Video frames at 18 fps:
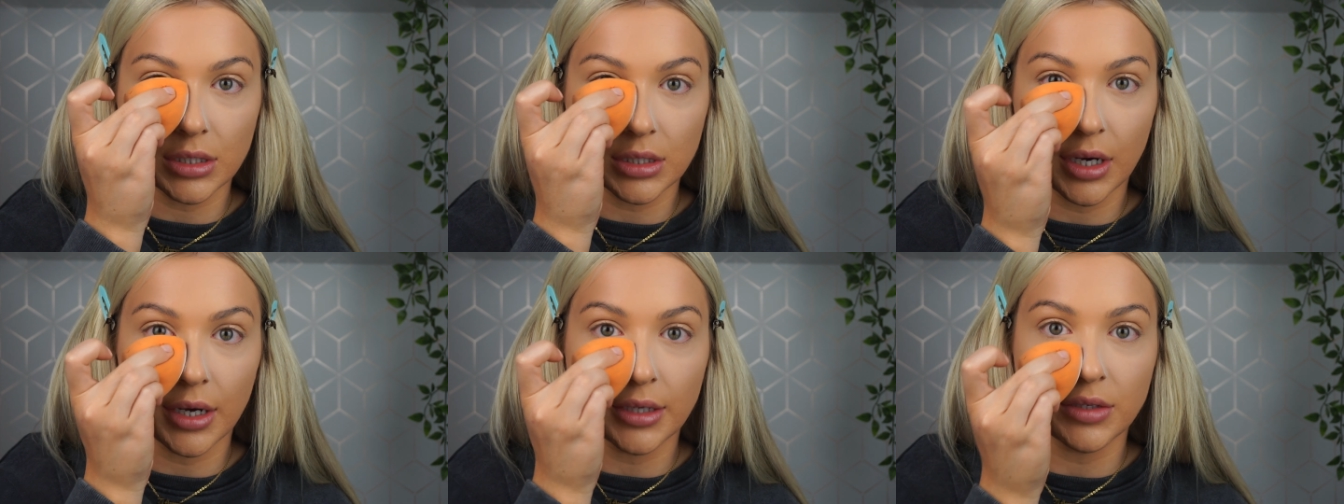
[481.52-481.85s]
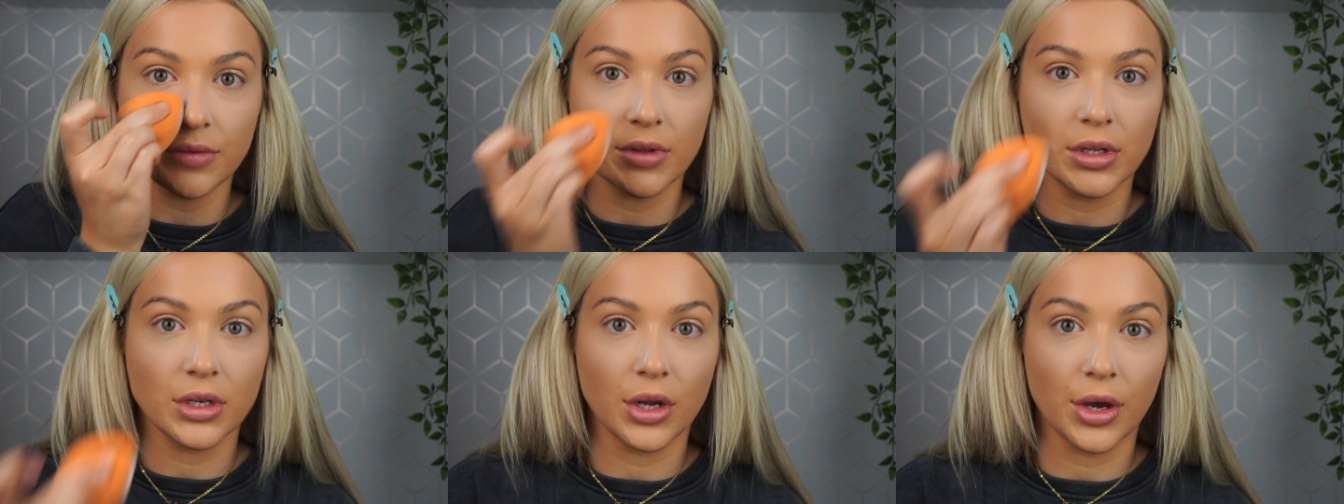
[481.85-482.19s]
the sides
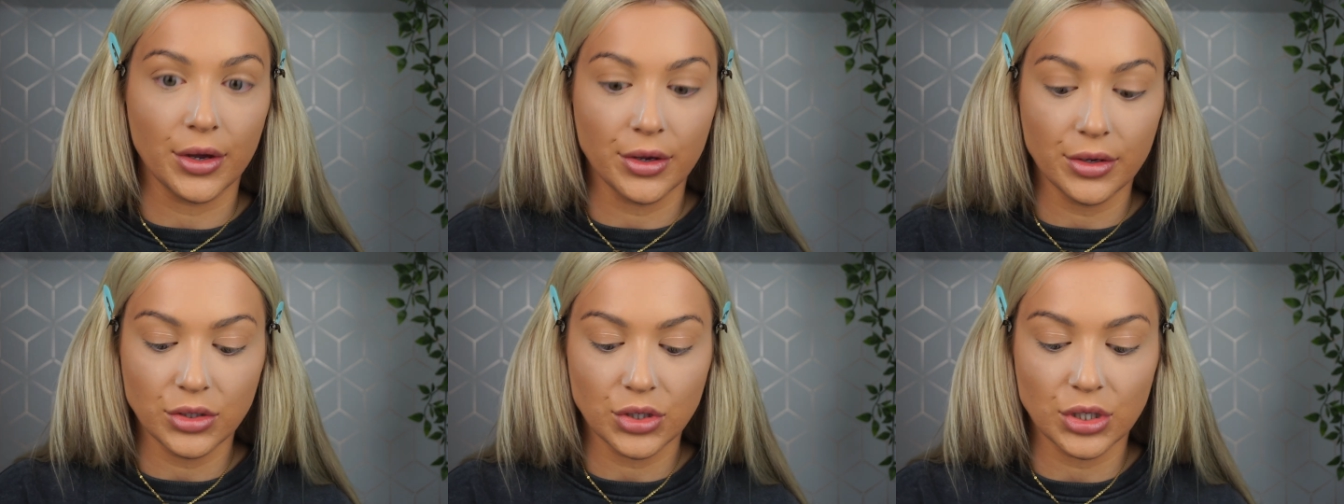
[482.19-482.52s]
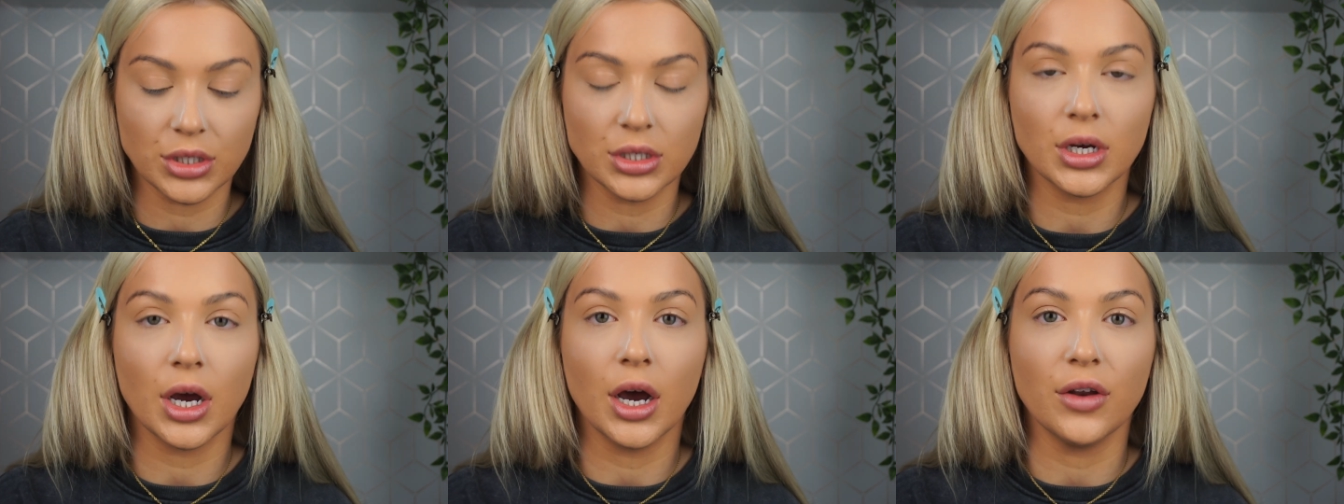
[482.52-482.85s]
of the nose
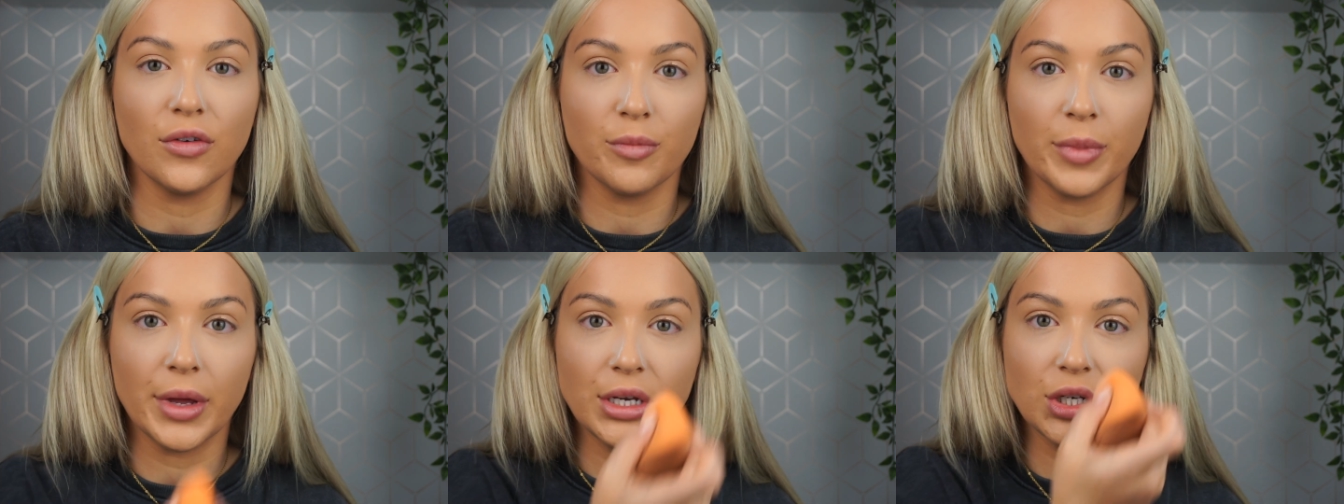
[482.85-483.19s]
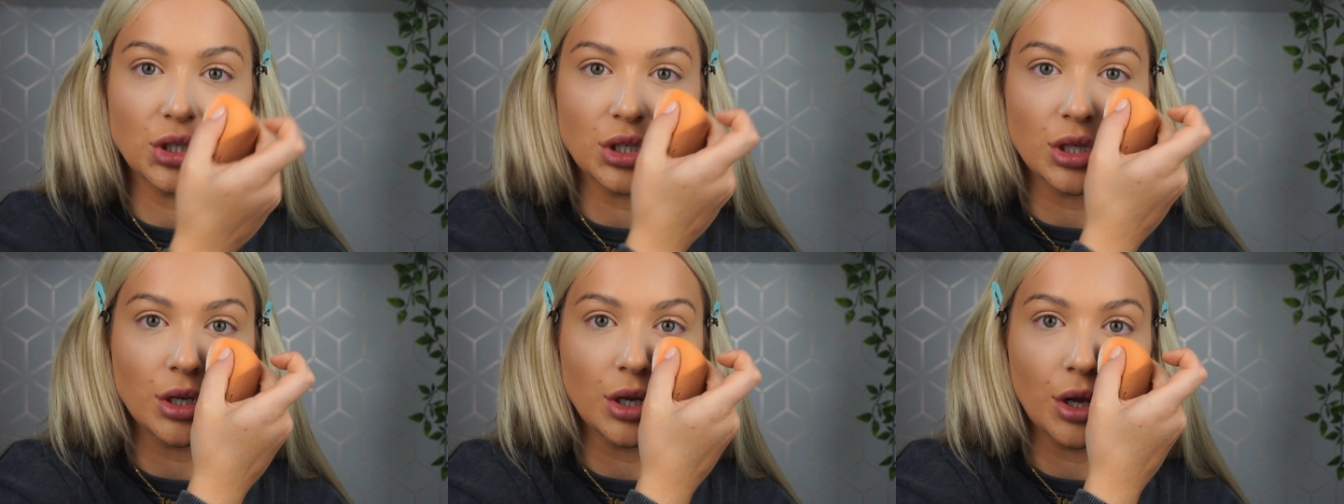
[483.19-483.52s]
just to kind of
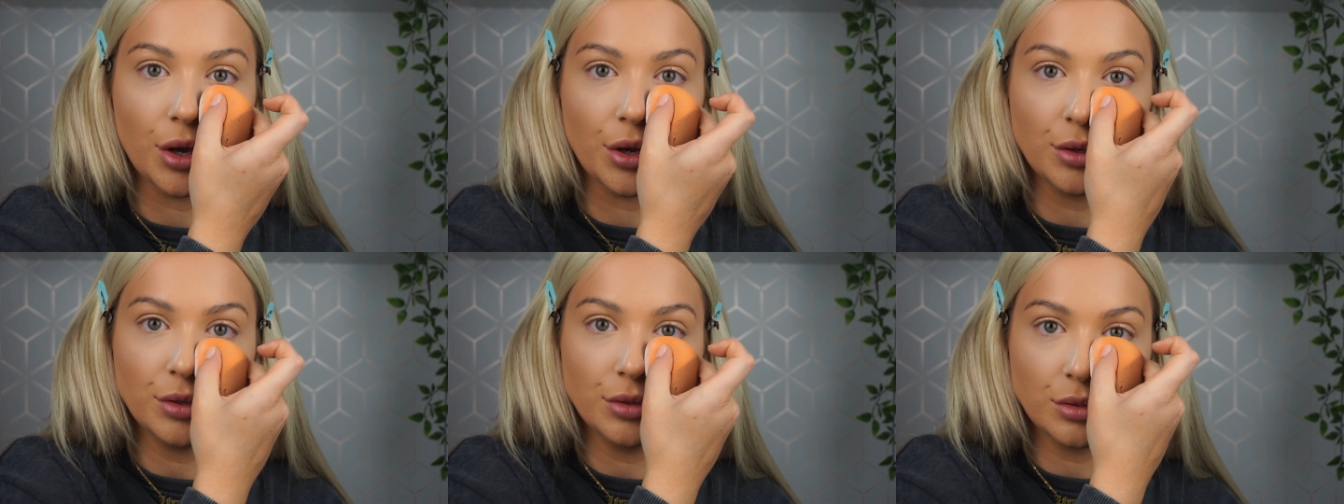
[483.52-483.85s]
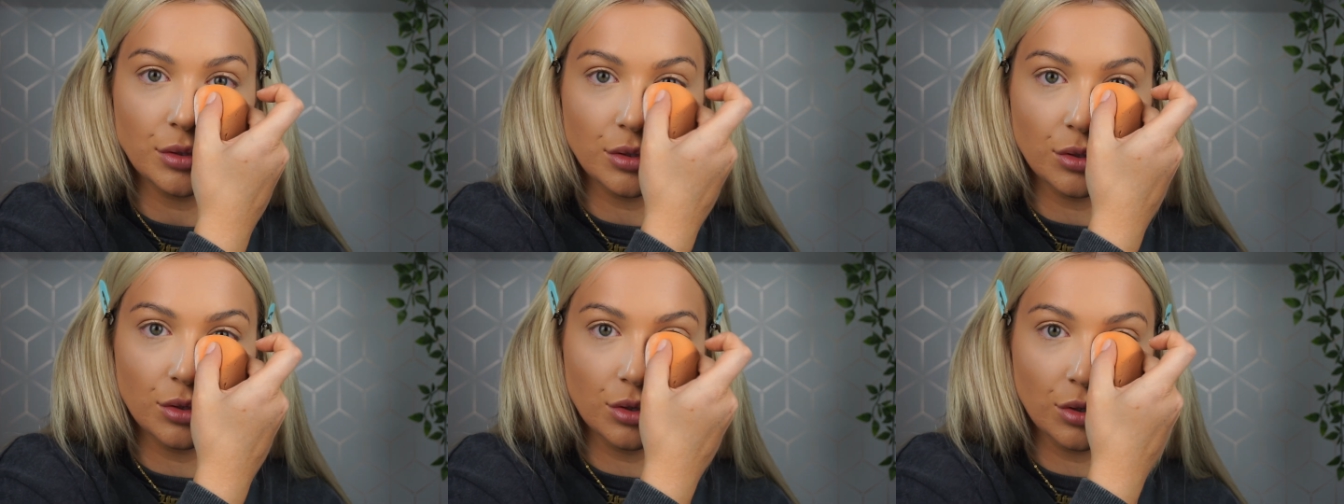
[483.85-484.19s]
pinch the
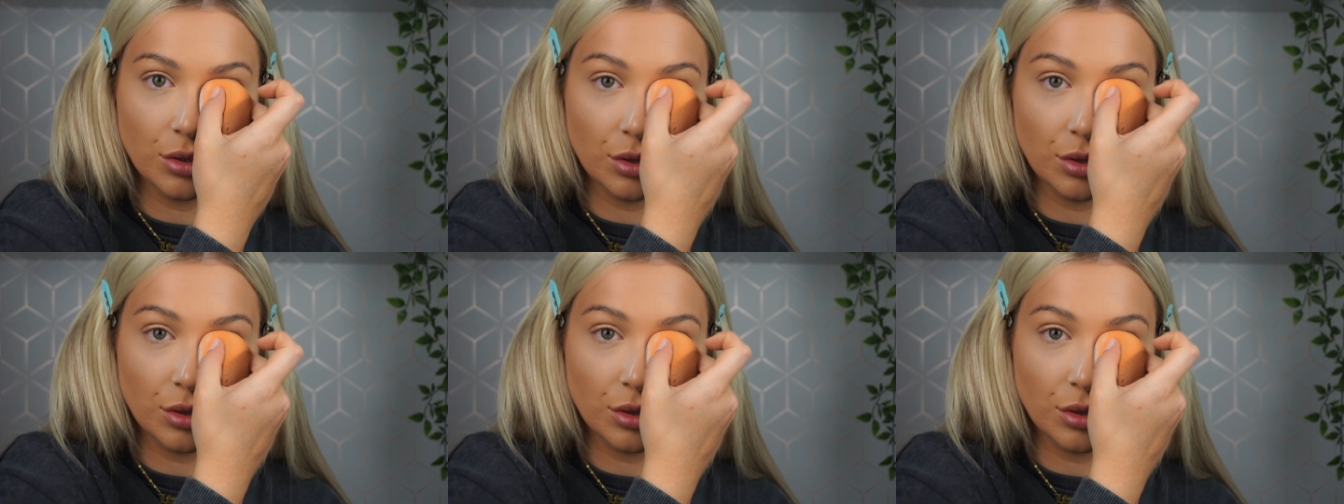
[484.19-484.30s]
nose.